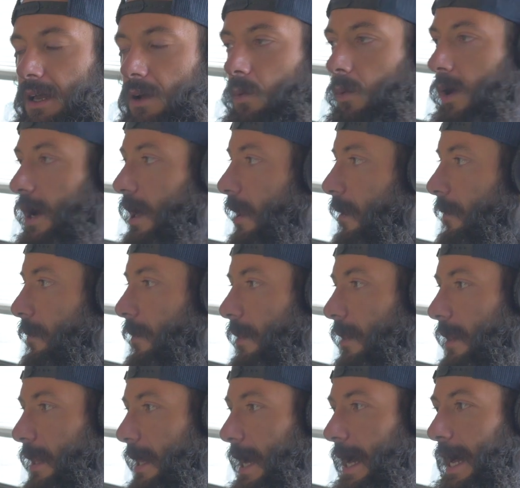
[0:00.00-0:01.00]
Well,
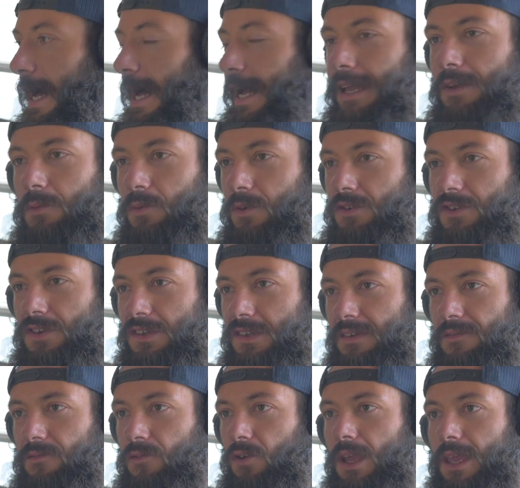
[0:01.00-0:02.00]
it was just
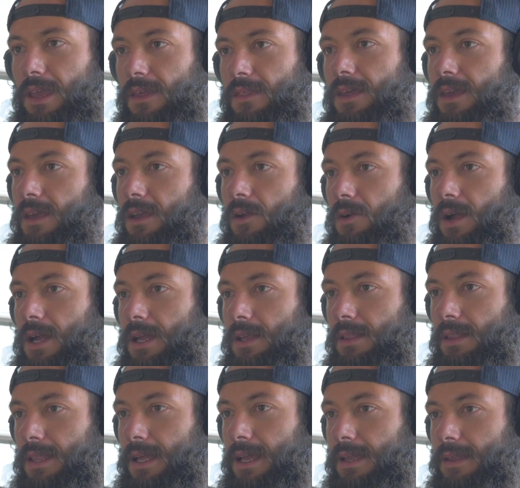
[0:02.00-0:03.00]
a freaky thing, right?
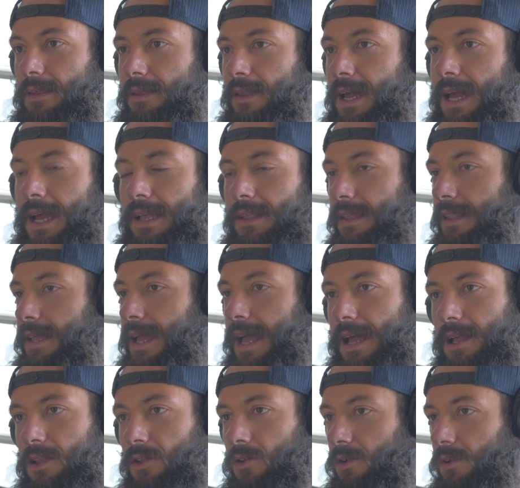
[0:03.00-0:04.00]
Like handing the
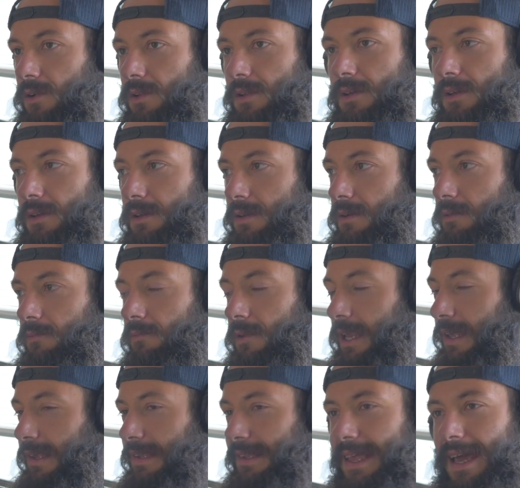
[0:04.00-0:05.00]
handle. When
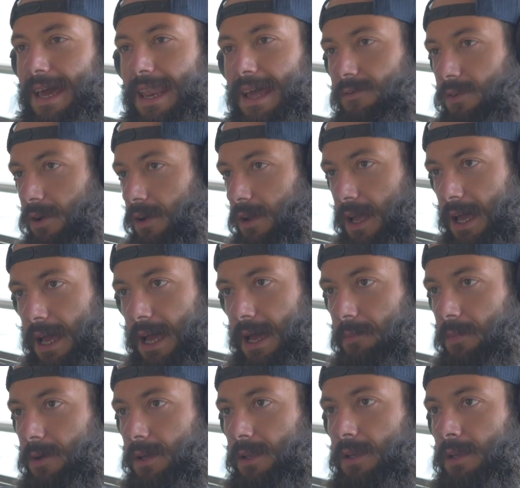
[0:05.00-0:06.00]
is that ever going to
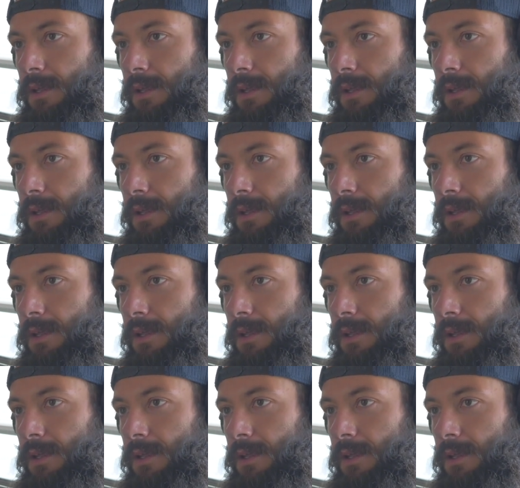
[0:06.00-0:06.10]
happen?